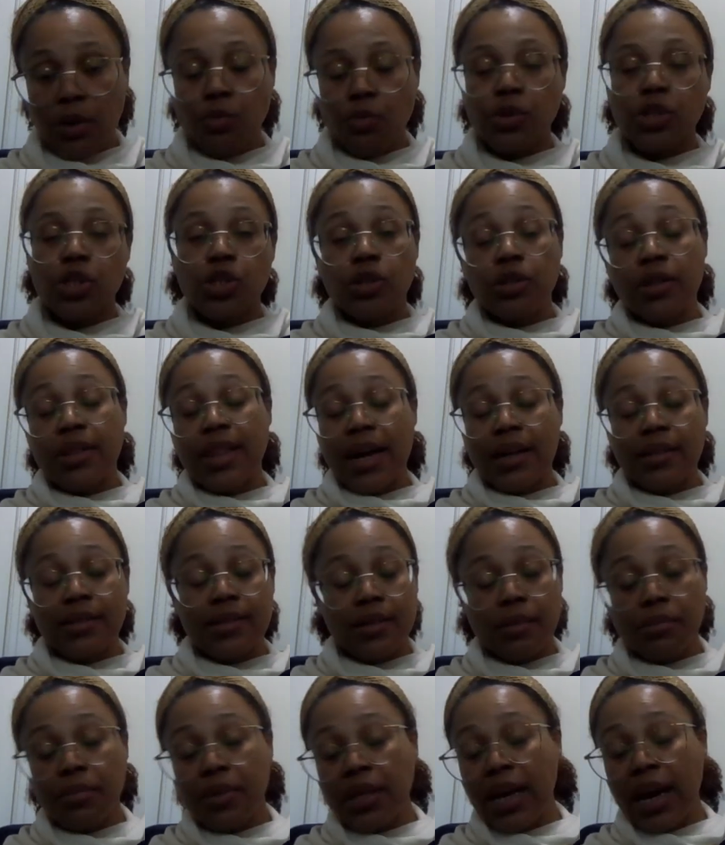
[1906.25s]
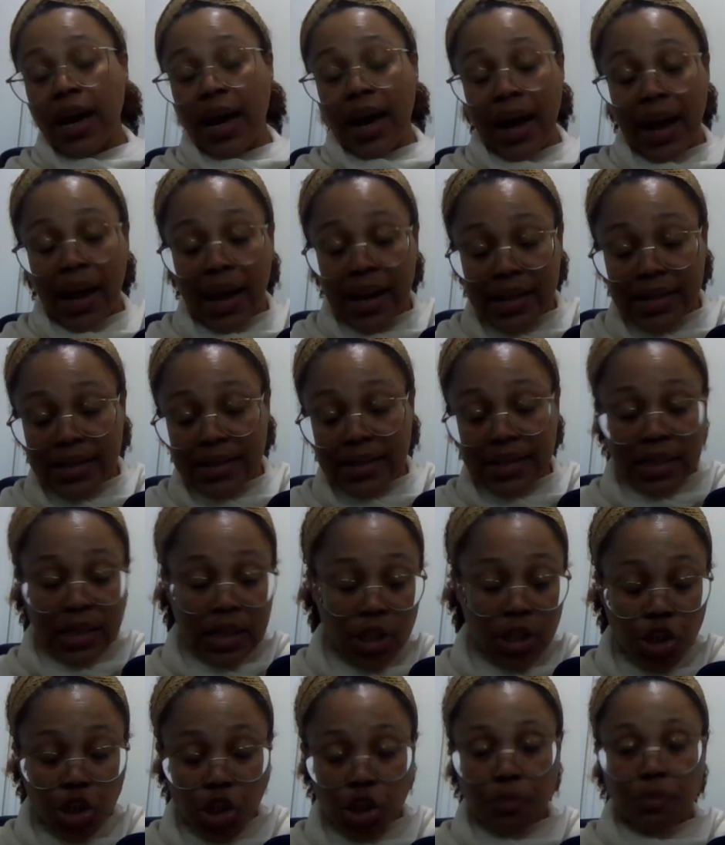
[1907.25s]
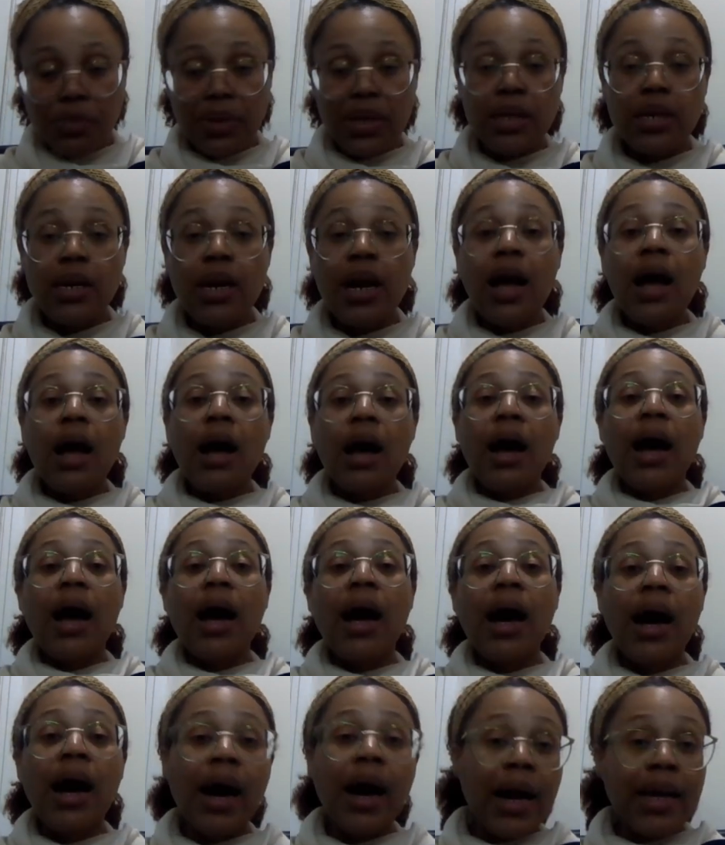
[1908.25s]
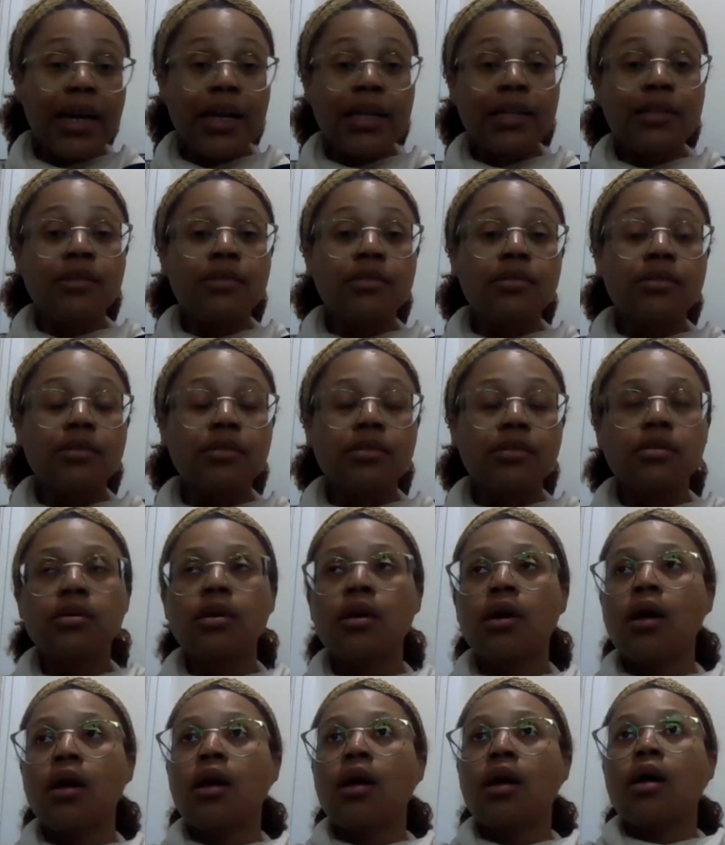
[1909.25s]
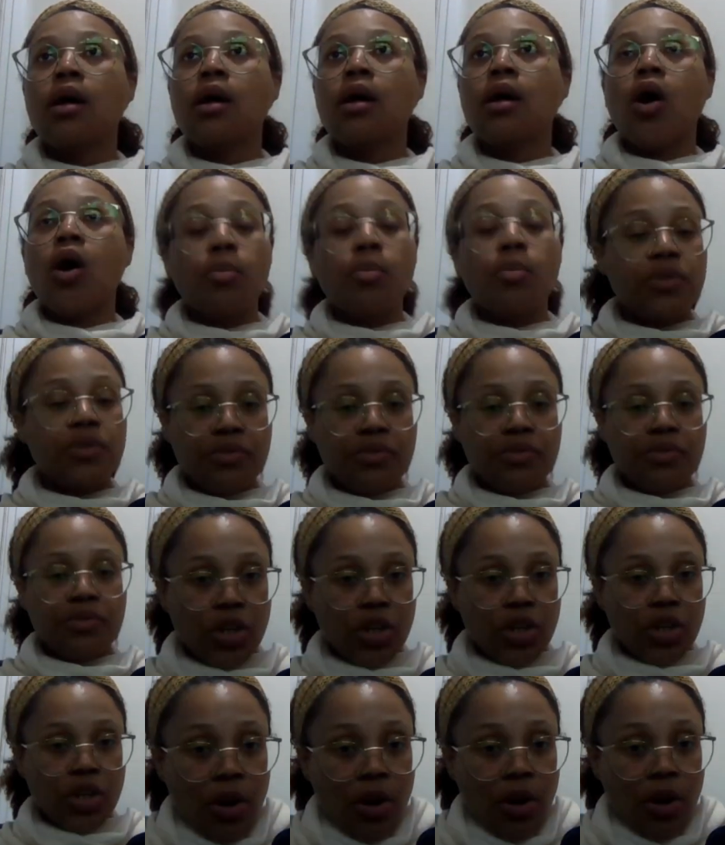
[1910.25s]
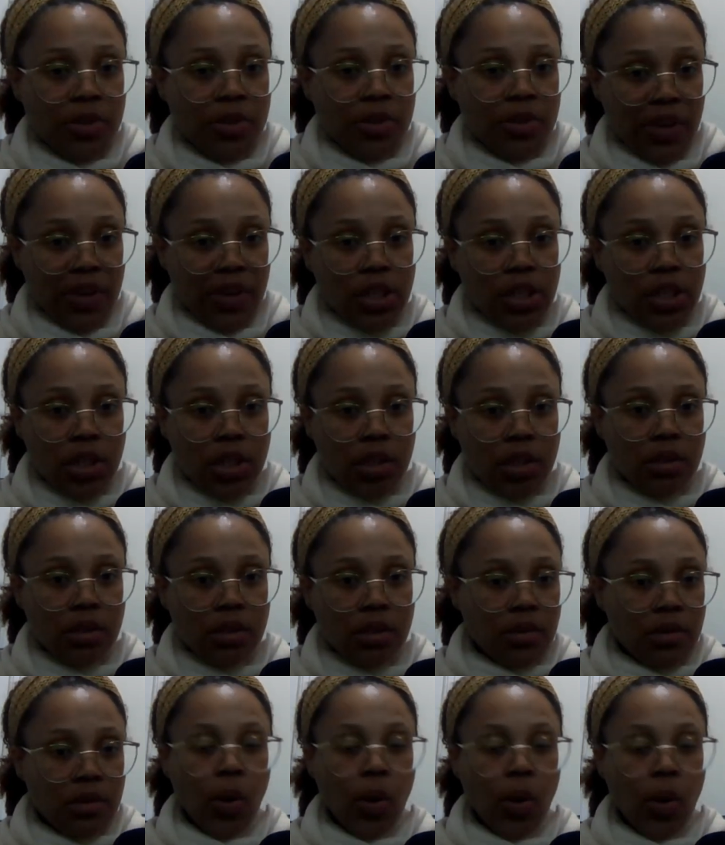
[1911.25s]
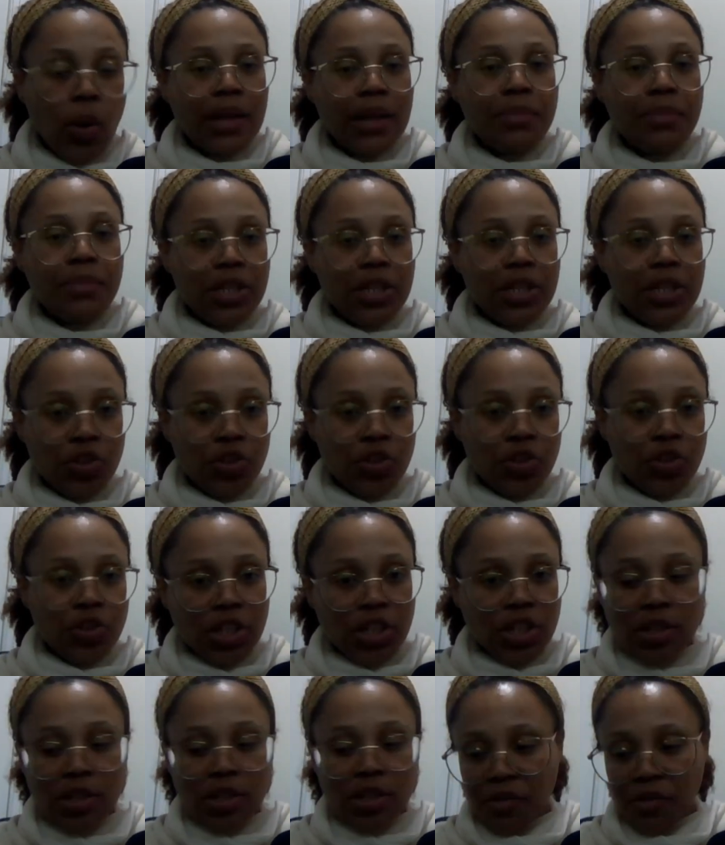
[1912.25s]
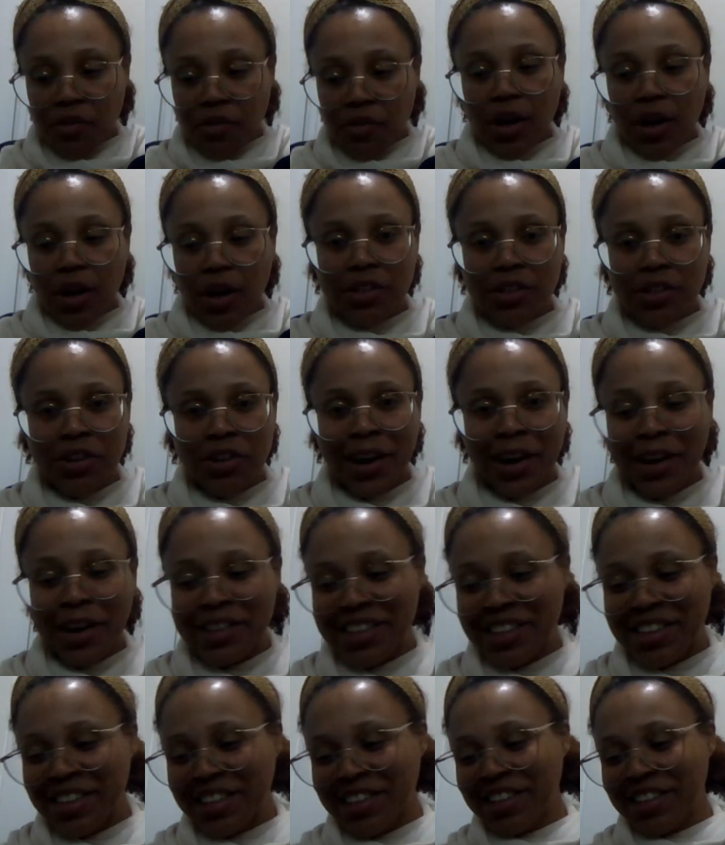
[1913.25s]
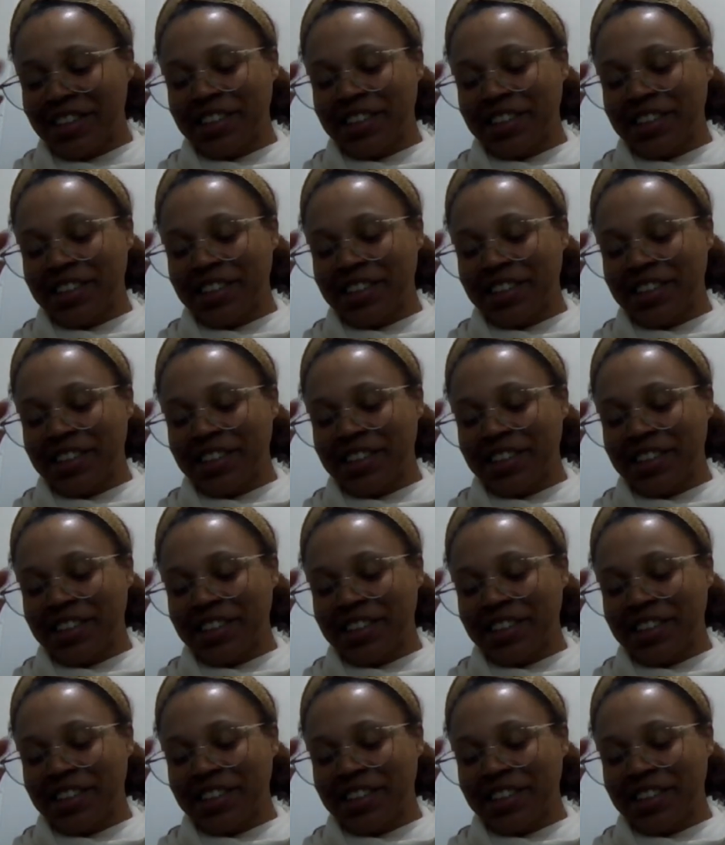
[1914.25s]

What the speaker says: With that, something ideally should be heightened observation or administration of the contract.